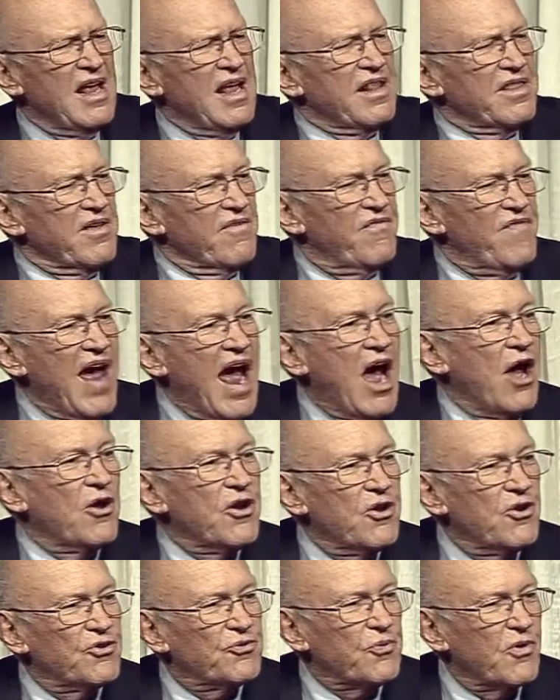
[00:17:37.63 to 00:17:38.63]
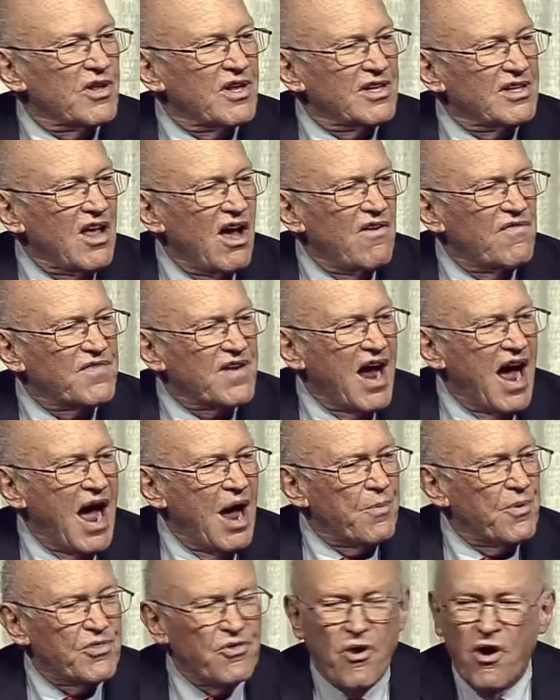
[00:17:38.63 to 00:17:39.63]
The values were to love God
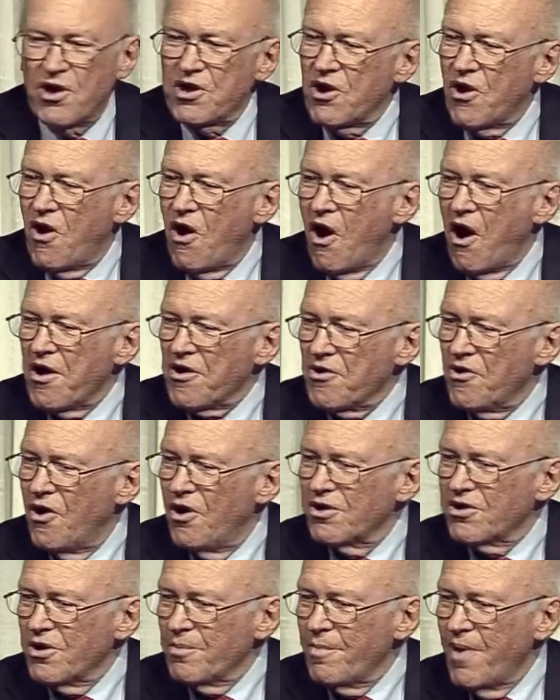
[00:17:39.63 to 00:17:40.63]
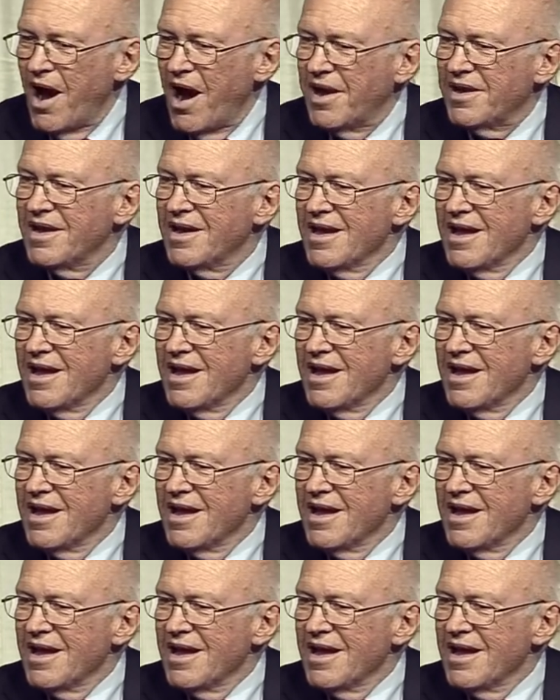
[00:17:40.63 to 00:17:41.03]
with all your heart and all your mind,